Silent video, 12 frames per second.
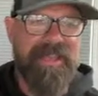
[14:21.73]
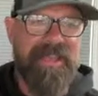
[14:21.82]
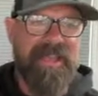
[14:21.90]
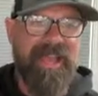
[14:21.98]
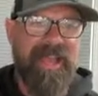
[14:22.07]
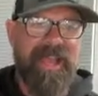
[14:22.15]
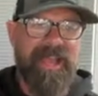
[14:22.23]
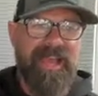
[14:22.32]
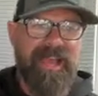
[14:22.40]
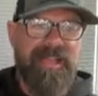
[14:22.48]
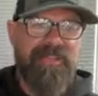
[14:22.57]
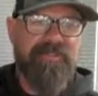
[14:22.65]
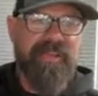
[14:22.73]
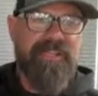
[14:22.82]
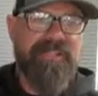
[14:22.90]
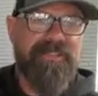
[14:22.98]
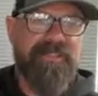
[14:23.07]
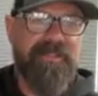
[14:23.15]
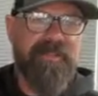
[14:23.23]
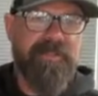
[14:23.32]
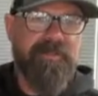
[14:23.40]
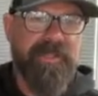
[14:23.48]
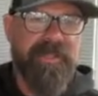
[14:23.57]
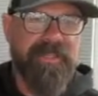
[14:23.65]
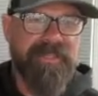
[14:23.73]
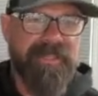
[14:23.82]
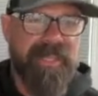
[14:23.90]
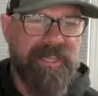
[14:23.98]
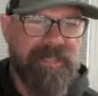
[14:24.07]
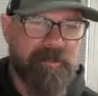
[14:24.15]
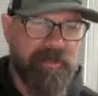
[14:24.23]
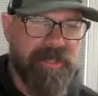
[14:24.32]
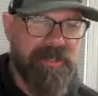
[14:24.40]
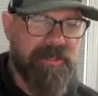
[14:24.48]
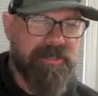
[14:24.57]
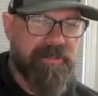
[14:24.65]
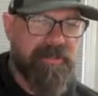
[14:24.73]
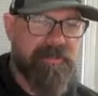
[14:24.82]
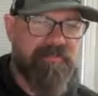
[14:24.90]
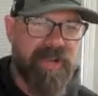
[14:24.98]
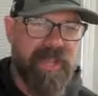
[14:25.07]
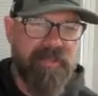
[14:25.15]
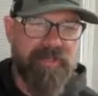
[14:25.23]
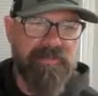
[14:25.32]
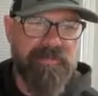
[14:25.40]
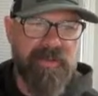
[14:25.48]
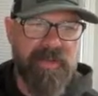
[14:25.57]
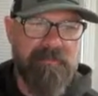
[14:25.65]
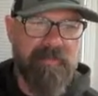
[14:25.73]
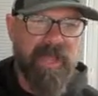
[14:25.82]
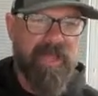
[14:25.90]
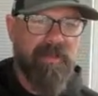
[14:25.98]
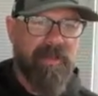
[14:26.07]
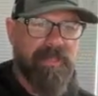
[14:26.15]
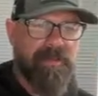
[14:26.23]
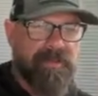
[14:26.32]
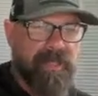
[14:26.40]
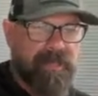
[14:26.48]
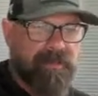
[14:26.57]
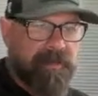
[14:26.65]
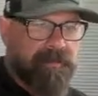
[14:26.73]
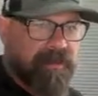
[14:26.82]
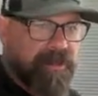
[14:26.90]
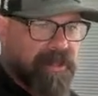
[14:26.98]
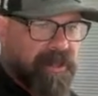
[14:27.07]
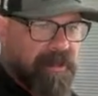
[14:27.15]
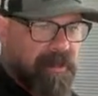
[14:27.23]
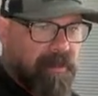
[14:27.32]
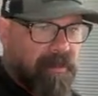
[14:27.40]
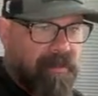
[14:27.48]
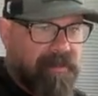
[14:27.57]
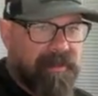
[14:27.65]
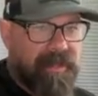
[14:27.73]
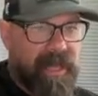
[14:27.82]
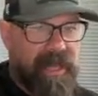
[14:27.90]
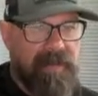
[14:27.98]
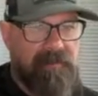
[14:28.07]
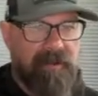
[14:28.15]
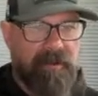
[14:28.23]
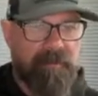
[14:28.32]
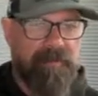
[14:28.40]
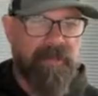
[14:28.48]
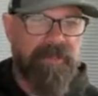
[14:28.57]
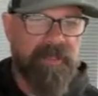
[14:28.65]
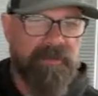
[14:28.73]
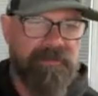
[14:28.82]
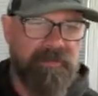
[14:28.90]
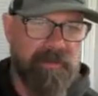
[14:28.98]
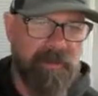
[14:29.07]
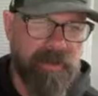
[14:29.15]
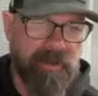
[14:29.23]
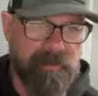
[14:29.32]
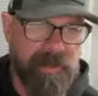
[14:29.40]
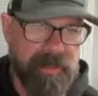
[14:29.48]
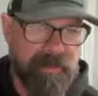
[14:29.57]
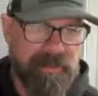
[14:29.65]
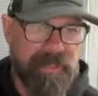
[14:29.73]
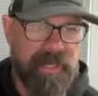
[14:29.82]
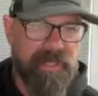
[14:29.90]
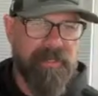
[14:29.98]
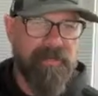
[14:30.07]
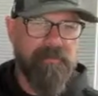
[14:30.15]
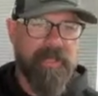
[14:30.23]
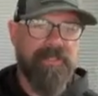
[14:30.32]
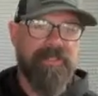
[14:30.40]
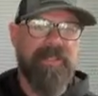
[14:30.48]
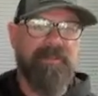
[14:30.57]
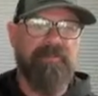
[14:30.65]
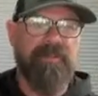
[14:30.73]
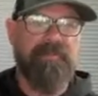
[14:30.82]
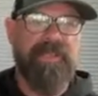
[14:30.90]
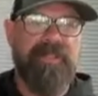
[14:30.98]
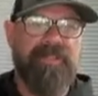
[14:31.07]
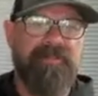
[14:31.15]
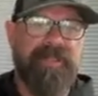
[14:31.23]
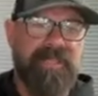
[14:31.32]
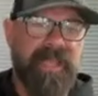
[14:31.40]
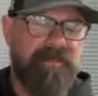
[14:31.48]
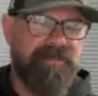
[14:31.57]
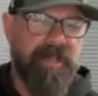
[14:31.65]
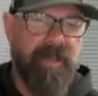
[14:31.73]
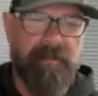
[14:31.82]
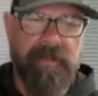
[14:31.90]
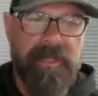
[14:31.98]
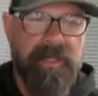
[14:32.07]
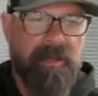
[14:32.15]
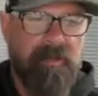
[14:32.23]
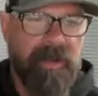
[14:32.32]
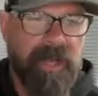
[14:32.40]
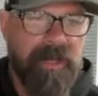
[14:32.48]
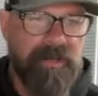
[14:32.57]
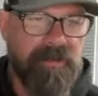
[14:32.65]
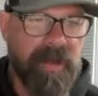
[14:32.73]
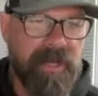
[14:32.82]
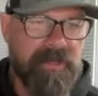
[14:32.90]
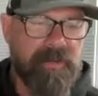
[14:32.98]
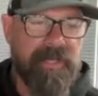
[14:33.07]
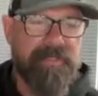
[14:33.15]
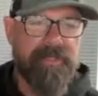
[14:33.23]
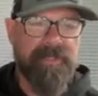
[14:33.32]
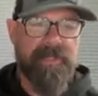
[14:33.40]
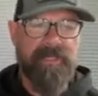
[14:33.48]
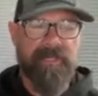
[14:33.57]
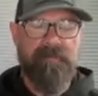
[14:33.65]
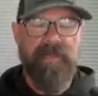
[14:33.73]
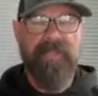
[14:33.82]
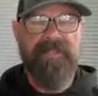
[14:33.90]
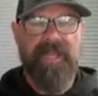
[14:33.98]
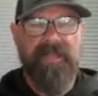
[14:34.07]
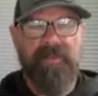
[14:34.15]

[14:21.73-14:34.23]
Andres Guzman says, when you're doing prowlers for a mile, are you literally pushing the whole time, or pushing 400 meters, taking a rest, then repeat 3 times? No. What I do, Andres, is it depends on